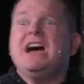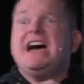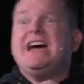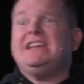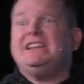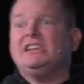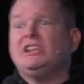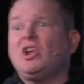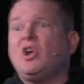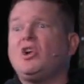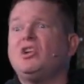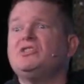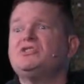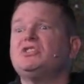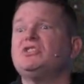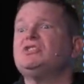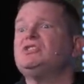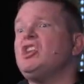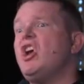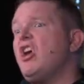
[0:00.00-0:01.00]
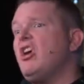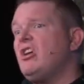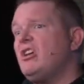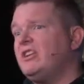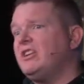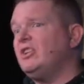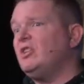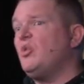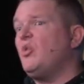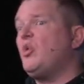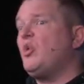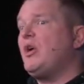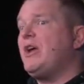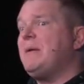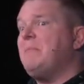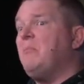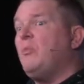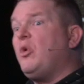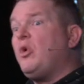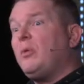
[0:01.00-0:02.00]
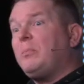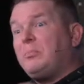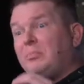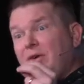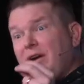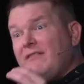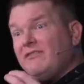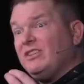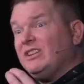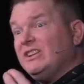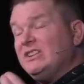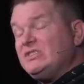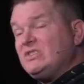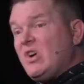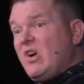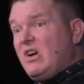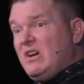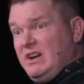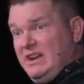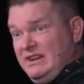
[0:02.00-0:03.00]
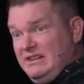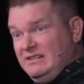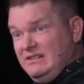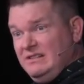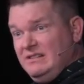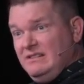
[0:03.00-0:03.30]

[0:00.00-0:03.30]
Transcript: a larger target or a more prevalent target.